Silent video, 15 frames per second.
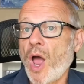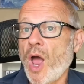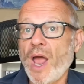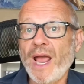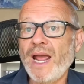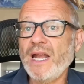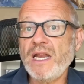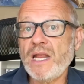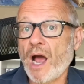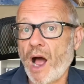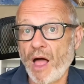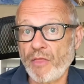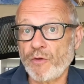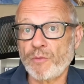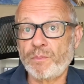any
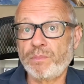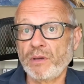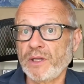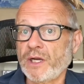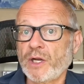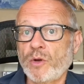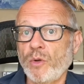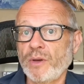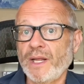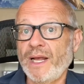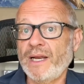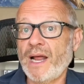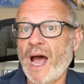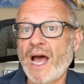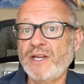other political
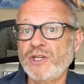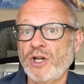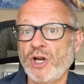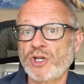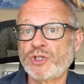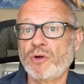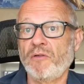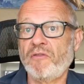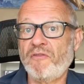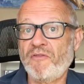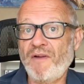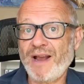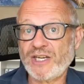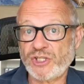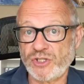and ideological
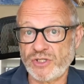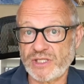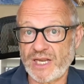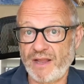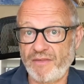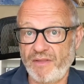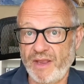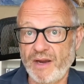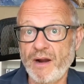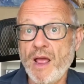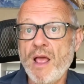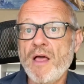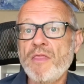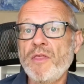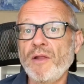factions out there,
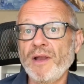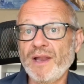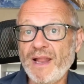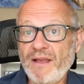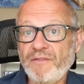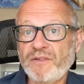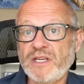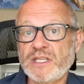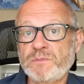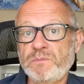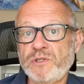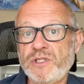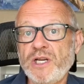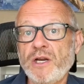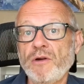the left is
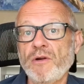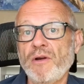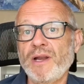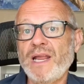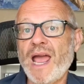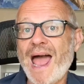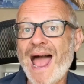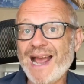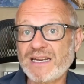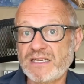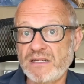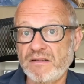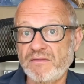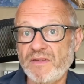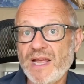particularly
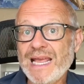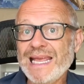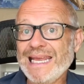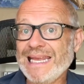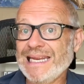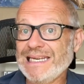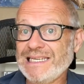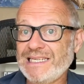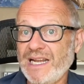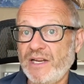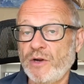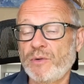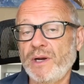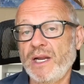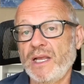active in
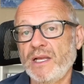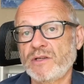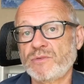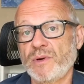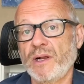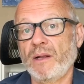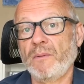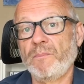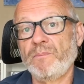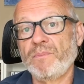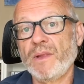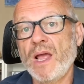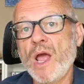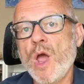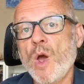denigrating Israel.
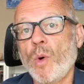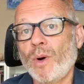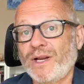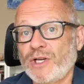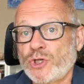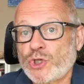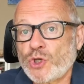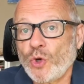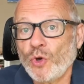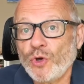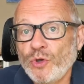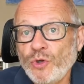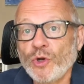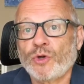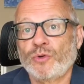What is so
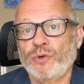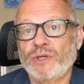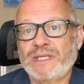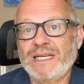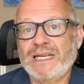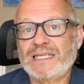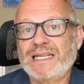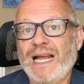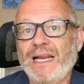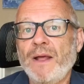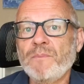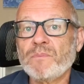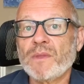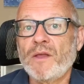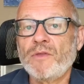ludicrous is that
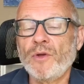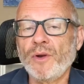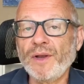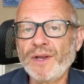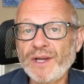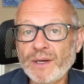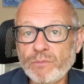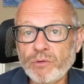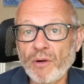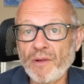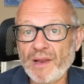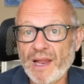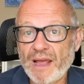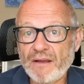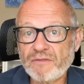The liberal
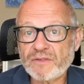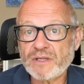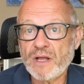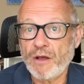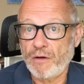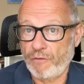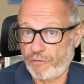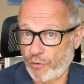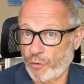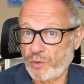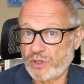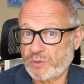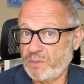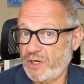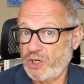left, for
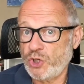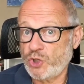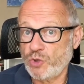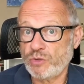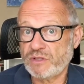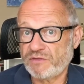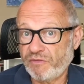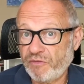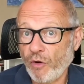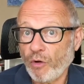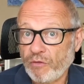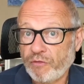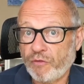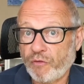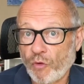which many Jews
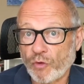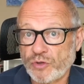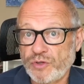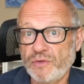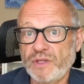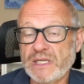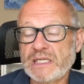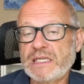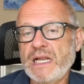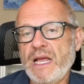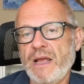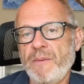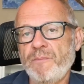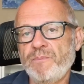vote for to this day,